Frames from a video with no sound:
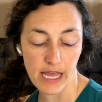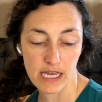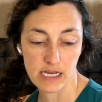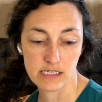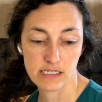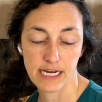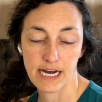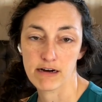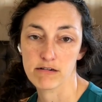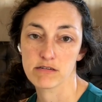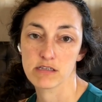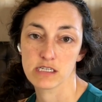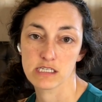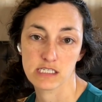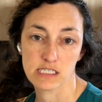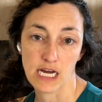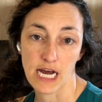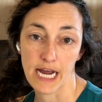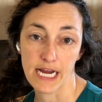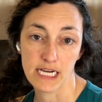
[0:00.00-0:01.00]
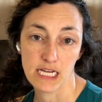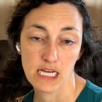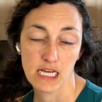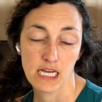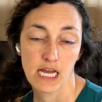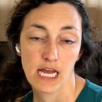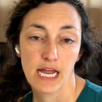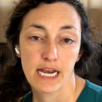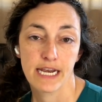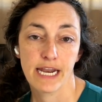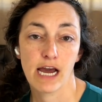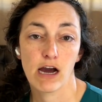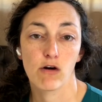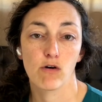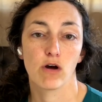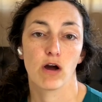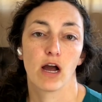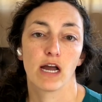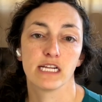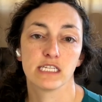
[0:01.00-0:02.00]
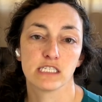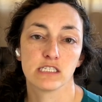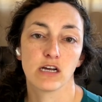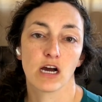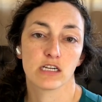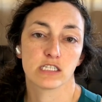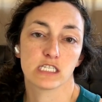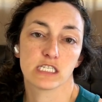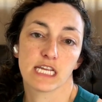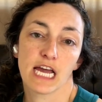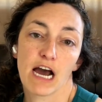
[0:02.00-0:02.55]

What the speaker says: hand out to the side. Now, it's not just